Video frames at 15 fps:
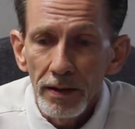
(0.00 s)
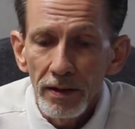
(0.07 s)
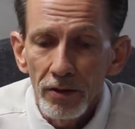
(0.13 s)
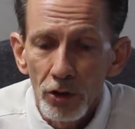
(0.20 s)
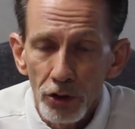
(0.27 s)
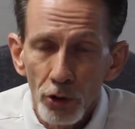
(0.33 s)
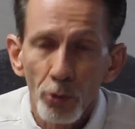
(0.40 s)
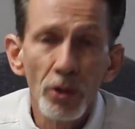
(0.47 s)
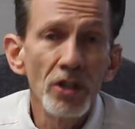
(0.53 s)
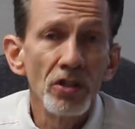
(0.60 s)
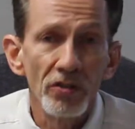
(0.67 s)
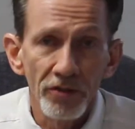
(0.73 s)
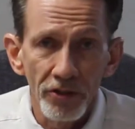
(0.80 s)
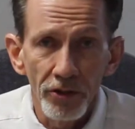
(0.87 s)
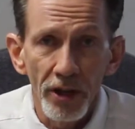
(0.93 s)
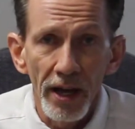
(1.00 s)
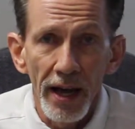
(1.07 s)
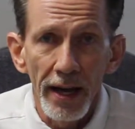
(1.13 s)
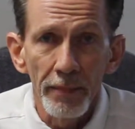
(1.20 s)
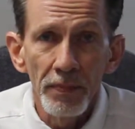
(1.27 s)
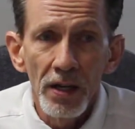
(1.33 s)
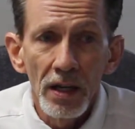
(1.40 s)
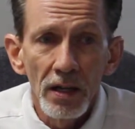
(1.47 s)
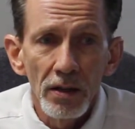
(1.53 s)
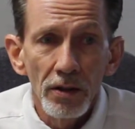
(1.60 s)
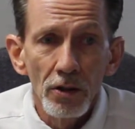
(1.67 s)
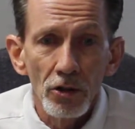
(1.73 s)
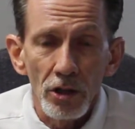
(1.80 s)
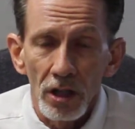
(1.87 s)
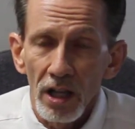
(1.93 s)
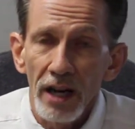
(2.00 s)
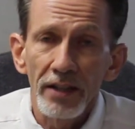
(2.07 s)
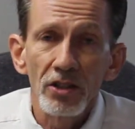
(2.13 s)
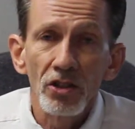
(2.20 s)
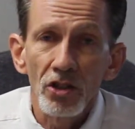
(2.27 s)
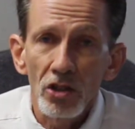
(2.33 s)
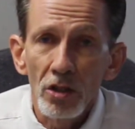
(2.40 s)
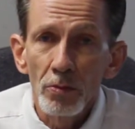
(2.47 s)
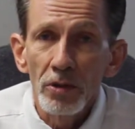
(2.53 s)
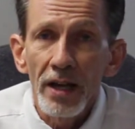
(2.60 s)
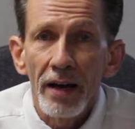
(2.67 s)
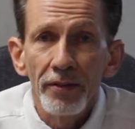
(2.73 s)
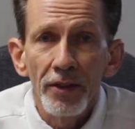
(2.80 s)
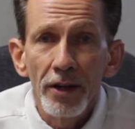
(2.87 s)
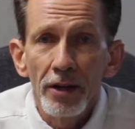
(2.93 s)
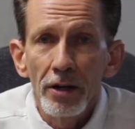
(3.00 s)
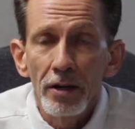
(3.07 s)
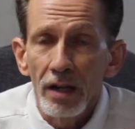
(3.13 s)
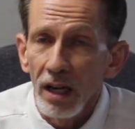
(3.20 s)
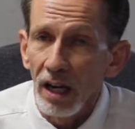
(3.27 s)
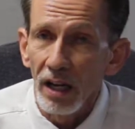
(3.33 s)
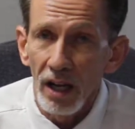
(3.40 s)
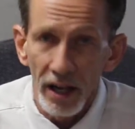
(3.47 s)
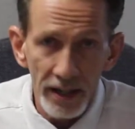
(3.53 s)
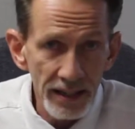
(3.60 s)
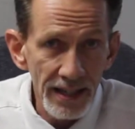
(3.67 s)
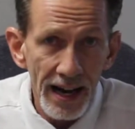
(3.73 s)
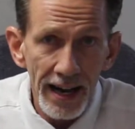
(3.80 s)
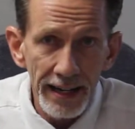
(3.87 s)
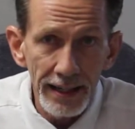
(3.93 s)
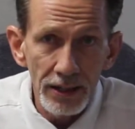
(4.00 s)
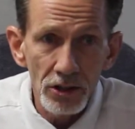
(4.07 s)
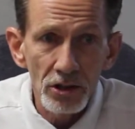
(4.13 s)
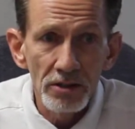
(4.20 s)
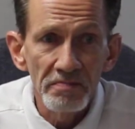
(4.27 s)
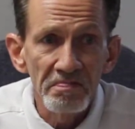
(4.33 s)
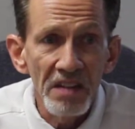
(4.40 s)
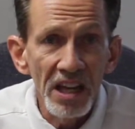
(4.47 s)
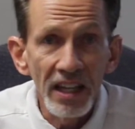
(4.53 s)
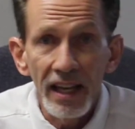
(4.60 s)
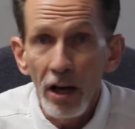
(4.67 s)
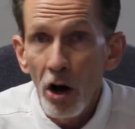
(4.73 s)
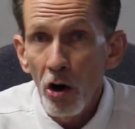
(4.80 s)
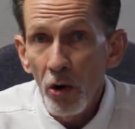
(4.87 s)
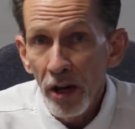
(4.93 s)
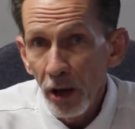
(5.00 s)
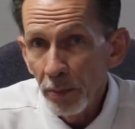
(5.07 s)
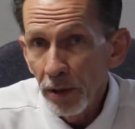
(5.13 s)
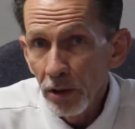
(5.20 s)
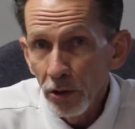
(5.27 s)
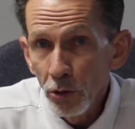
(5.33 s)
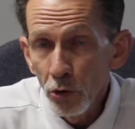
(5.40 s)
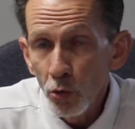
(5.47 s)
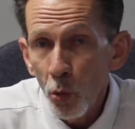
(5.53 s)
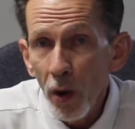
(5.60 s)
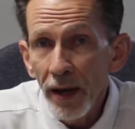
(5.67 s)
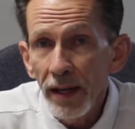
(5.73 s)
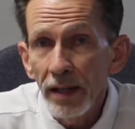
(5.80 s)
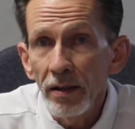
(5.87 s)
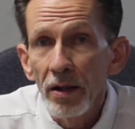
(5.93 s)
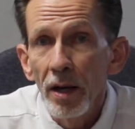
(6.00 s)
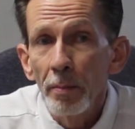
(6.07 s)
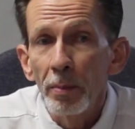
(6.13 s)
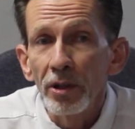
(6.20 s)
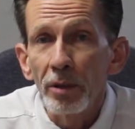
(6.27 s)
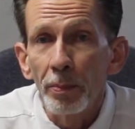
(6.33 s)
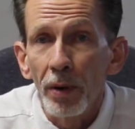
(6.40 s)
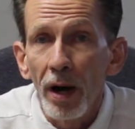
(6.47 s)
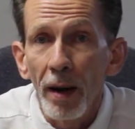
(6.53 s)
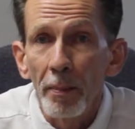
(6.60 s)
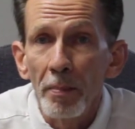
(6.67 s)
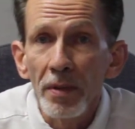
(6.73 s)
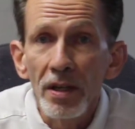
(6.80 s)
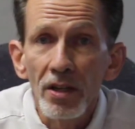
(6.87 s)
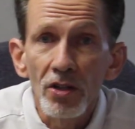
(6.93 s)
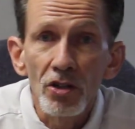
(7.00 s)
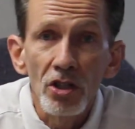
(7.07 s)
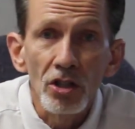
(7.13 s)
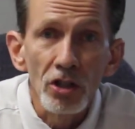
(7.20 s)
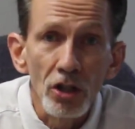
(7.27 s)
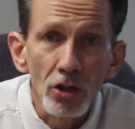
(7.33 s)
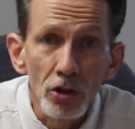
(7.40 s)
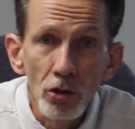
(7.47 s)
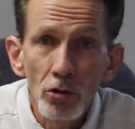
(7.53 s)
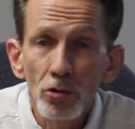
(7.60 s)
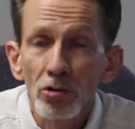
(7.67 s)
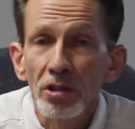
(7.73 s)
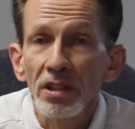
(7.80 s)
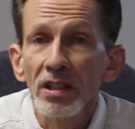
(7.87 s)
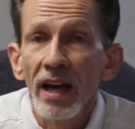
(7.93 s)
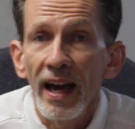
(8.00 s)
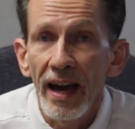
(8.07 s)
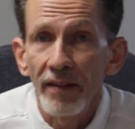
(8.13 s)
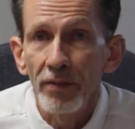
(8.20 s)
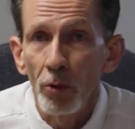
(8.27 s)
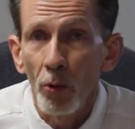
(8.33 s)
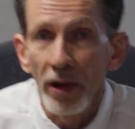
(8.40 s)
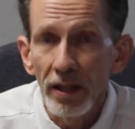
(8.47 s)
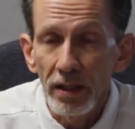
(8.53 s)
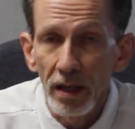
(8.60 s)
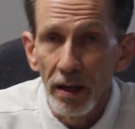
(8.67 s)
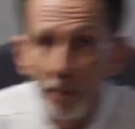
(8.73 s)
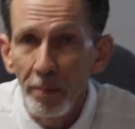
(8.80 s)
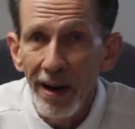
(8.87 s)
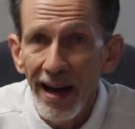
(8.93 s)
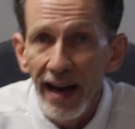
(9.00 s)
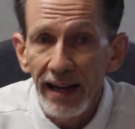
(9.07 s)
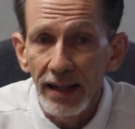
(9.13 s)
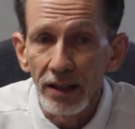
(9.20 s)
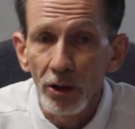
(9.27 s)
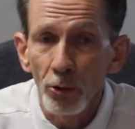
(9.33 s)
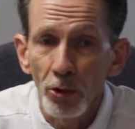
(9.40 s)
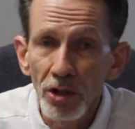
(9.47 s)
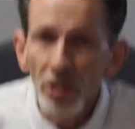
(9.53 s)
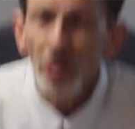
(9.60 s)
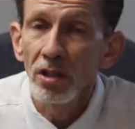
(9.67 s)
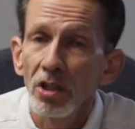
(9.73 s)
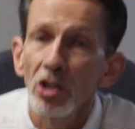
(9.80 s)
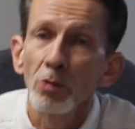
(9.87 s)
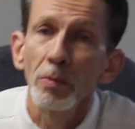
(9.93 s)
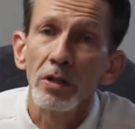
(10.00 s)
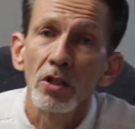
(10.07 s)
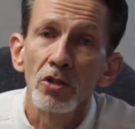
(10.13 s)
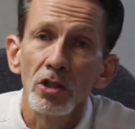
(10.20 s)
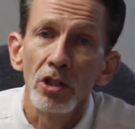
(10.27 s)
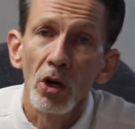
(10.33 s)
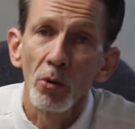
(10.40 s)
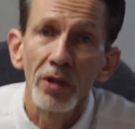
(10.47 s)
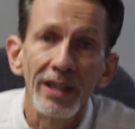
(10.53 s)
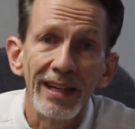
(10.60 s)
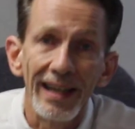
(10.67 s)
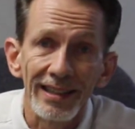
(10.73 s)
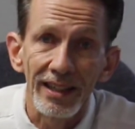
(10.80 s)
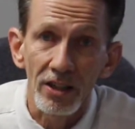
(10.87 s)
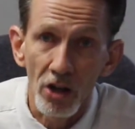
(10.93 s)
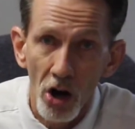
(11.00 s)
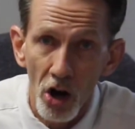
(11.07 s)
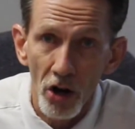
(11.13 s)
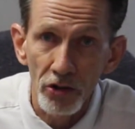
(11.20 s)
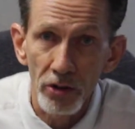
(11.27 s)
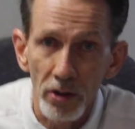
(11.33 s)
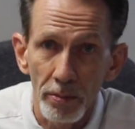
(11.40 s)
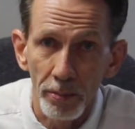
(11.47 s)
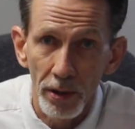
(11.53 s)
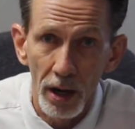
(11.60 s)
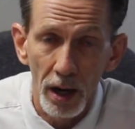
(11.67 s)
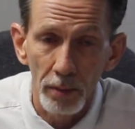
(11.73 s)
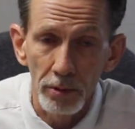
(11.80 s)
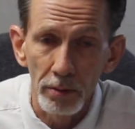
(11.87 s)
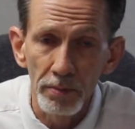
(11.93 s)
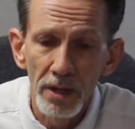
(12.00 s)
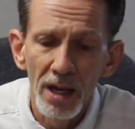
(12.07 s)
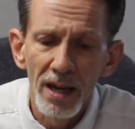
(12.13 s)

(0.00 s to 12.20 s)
There's a reason for that. There's a lot of systems out there and a lot of diets, and they all help you lose weight, but the problem is you usually have the weight come back. And the reason is because you don't get at the cause of the problem.